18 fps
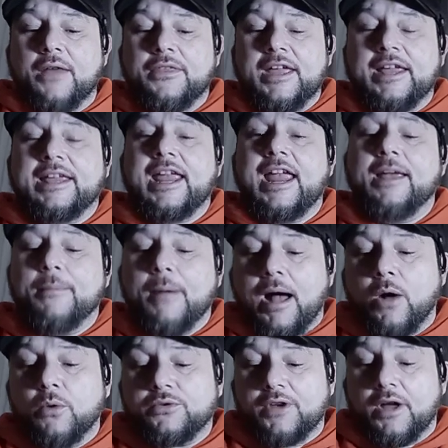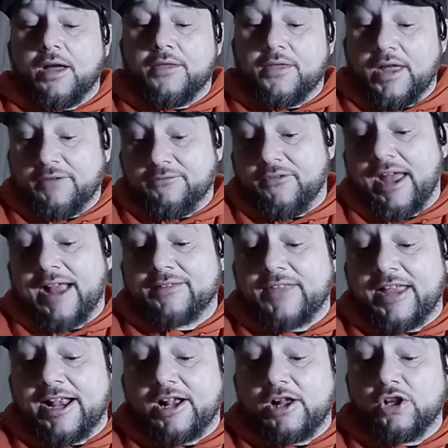They came out, in
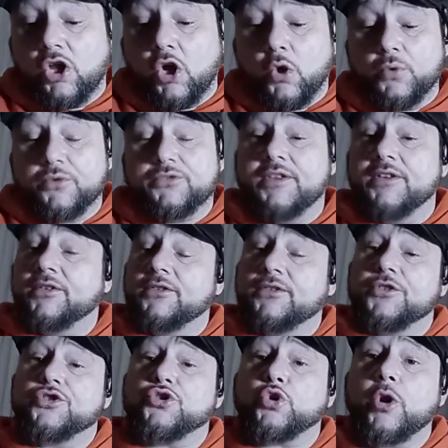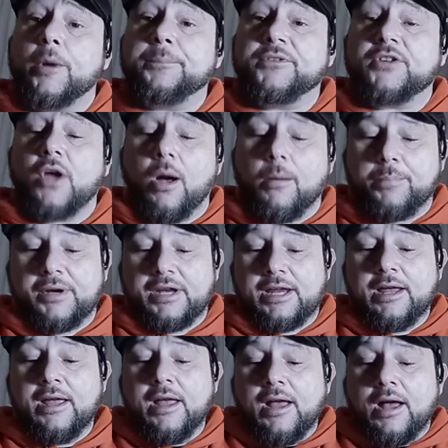fact, they closed, this is a TRIPS
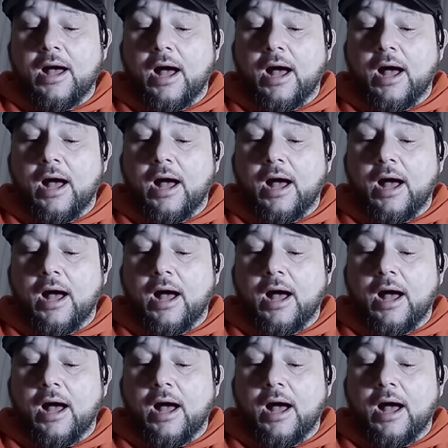company.